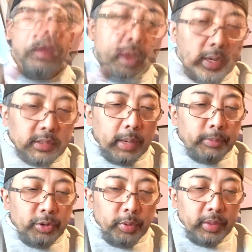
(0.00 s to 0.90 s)
As
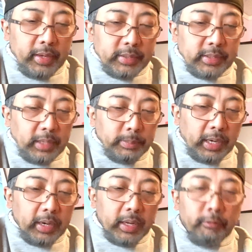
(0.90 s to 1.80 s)
I'm doing this, as I'm
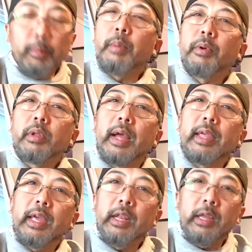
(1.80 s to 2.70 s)
tightening, remember, like
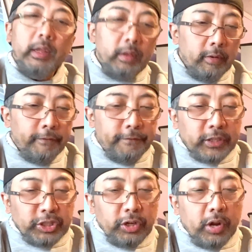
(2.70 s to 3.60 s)
any
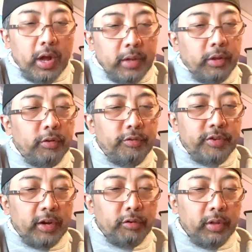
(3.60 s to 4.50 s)
fishing knot, you
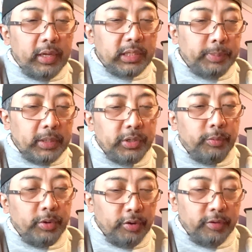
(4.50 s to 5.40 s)
generally, especially
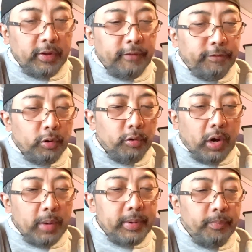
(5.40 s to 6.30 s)
when you're using
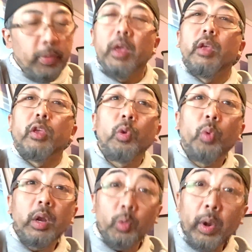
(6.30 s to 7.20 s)
fluorocarbon, you
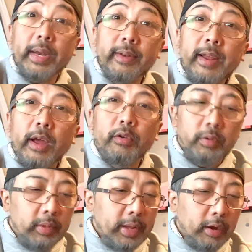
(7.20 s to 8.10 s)
want to wet it
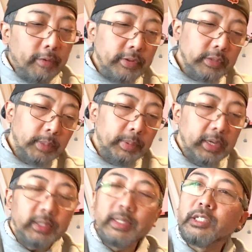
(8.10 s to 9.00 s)
down. Now, obviously,
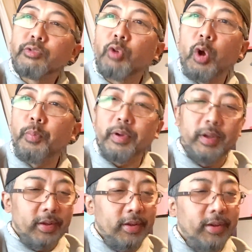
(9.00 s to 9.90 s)
because this is rope,
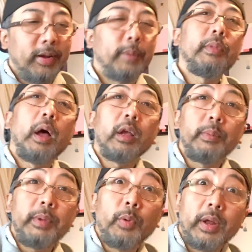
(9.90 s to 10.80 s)
I'm not
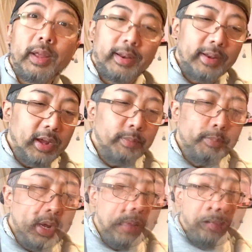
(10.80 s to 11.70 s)
going to be wetting it down,
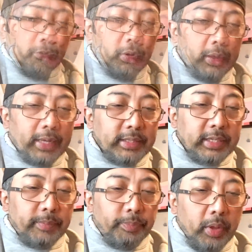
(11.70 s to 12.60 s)
but really that's
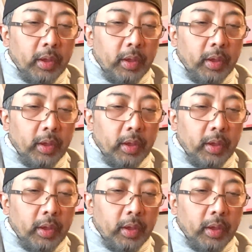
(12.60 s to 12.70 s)
it.